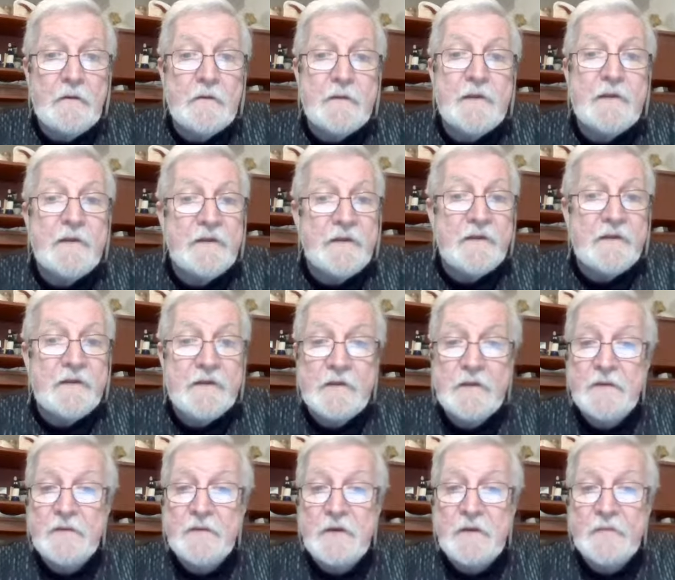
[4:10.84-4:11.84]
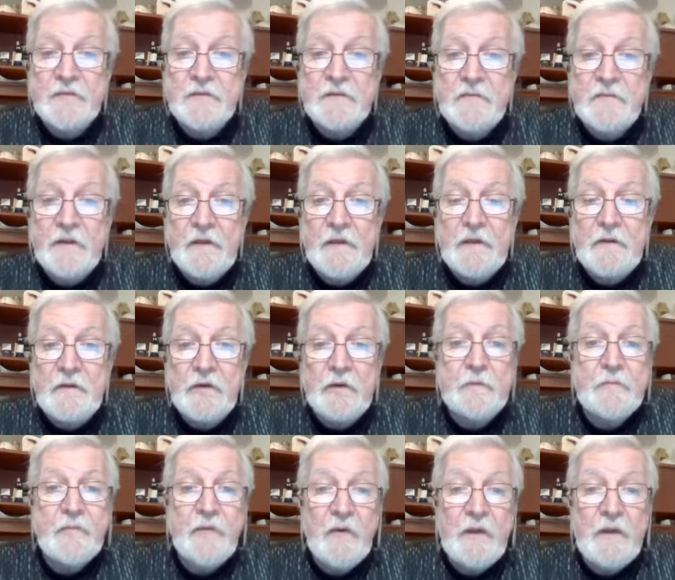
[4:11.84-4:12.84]
an existing interpretive plan
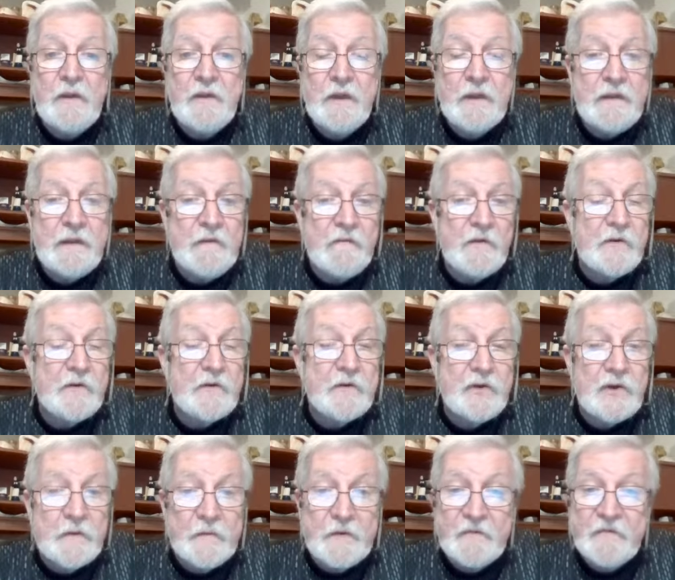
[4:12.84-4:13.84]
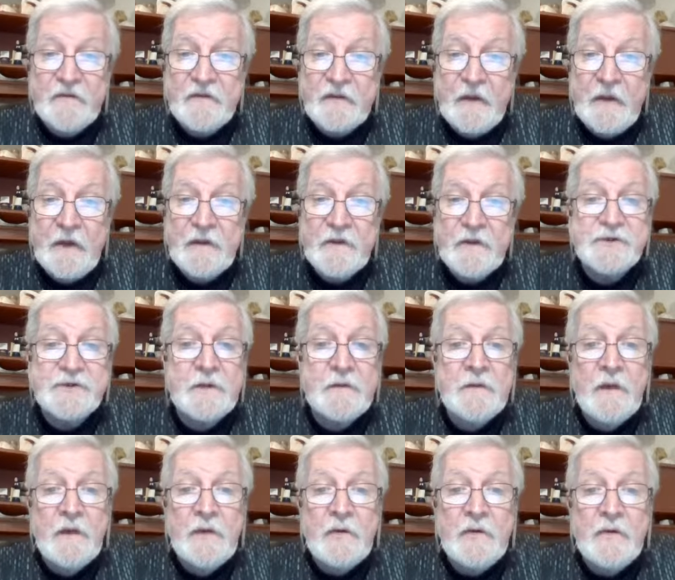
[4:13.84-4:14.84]
or upgrading any of your interpretive signage
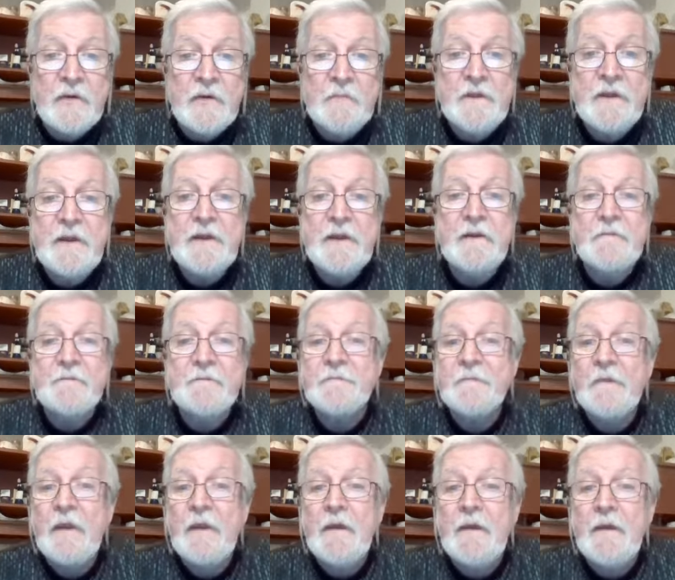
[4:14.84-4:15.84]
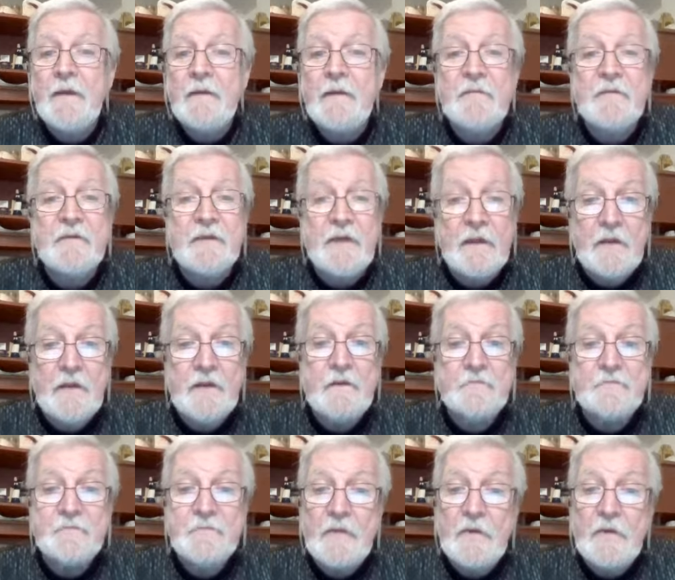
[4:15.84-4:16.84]
or media, give us a look.
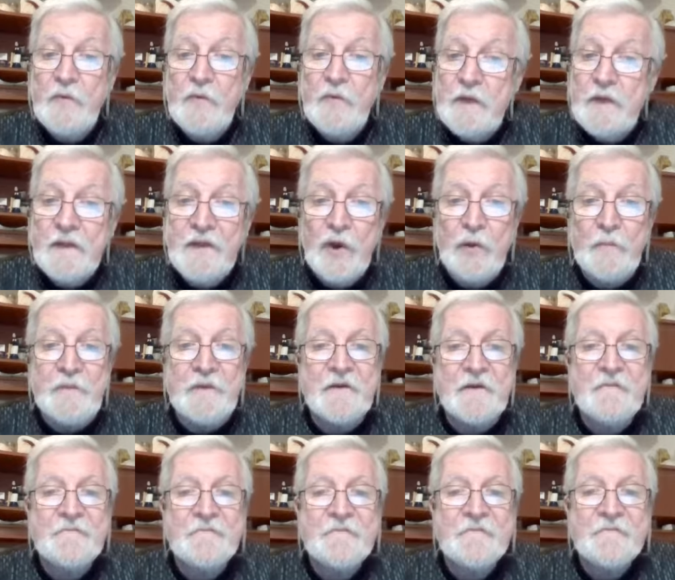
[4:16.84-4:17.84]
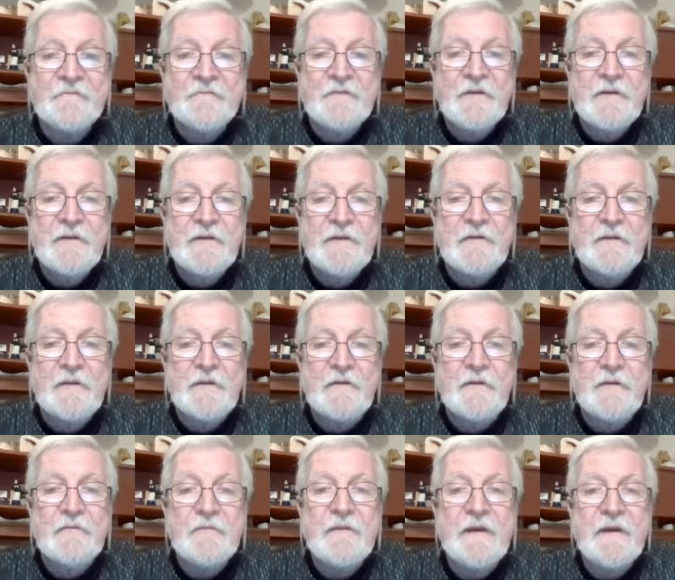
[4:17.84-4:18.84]
We can help you.
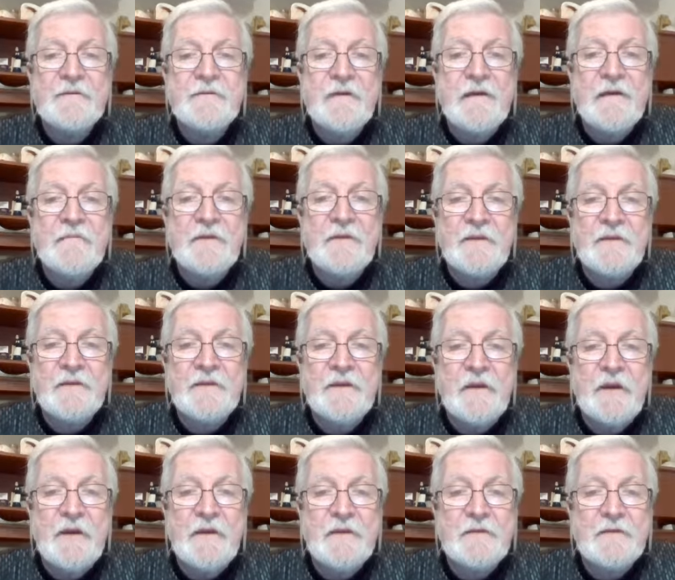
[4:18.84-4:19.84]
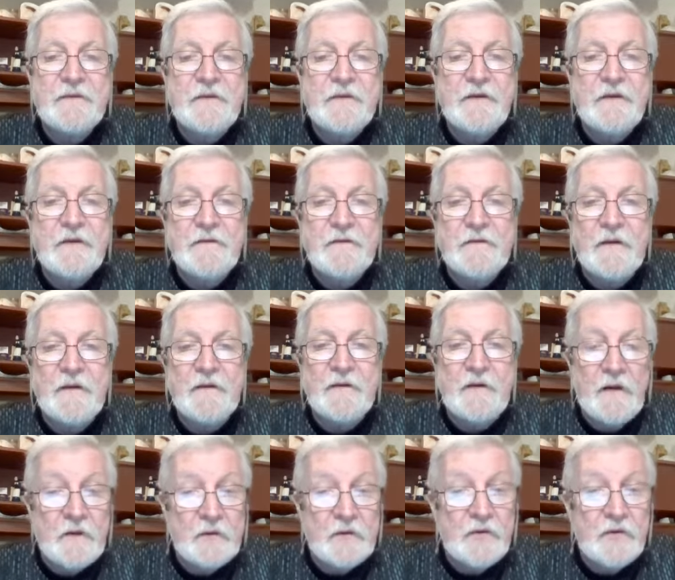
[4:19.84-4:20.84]
So thanks for having a look at
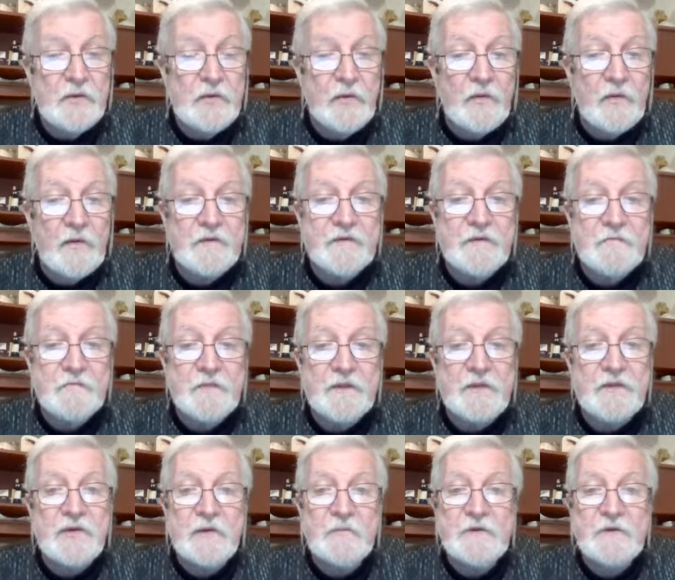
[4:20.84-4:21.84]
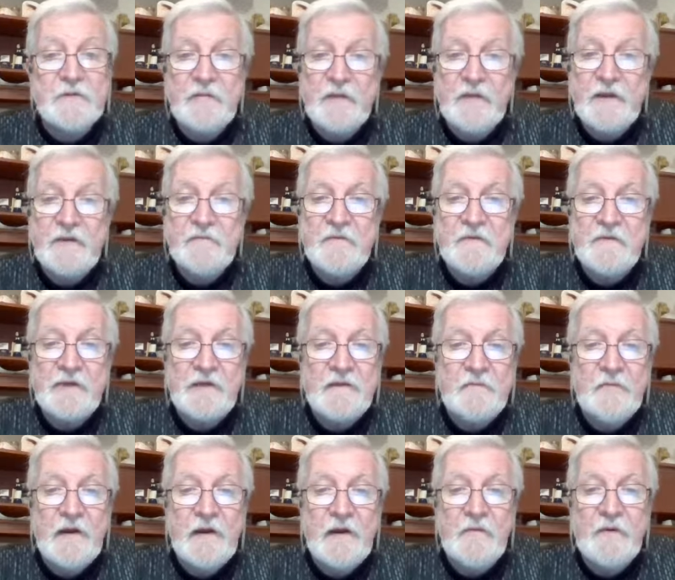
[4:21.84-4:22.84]
our new course in interpretive planning for
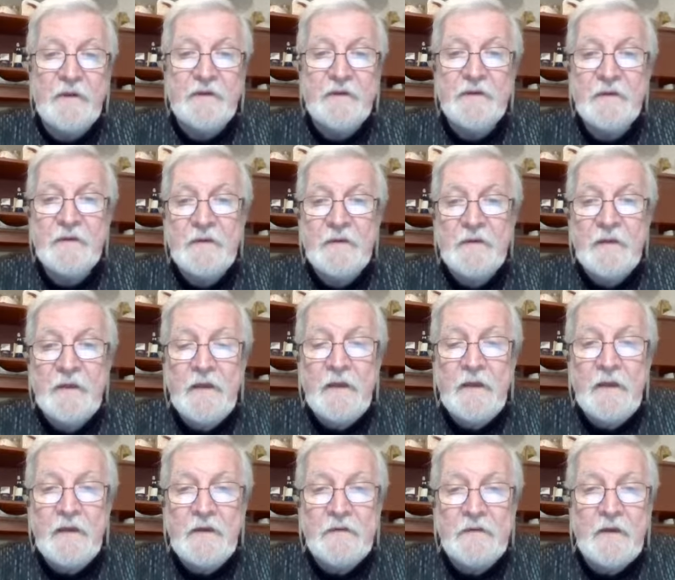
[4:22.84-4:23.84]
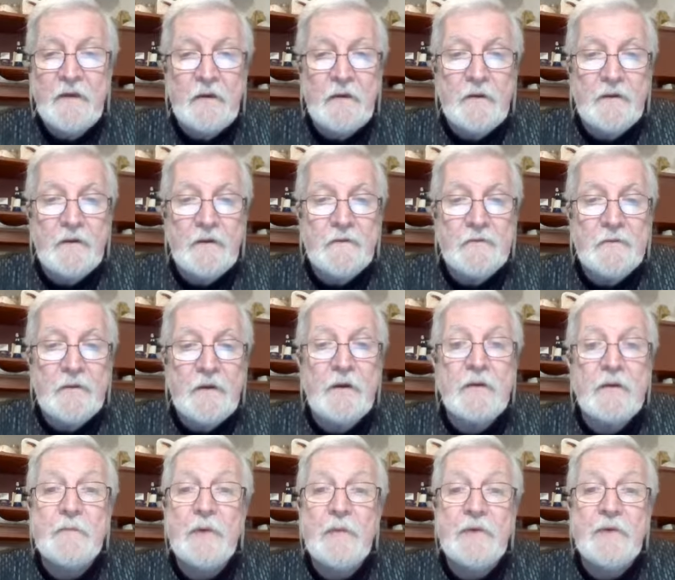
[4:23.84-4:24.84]
scenic byways and
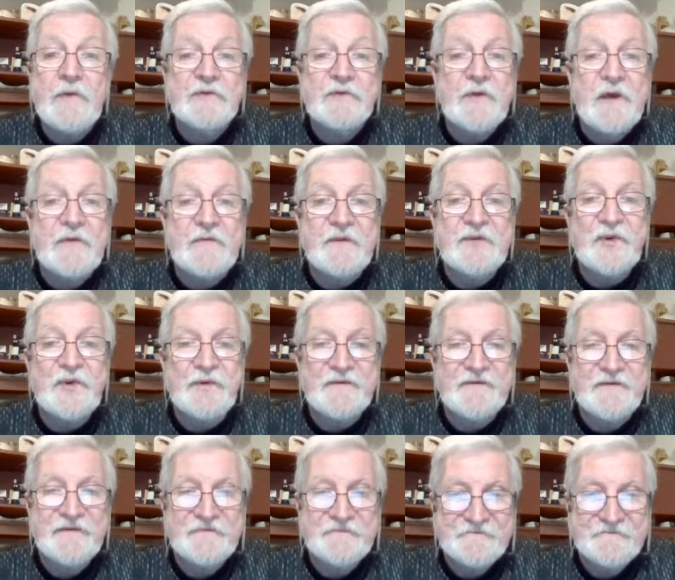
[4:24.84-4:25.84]
automobile driving tours.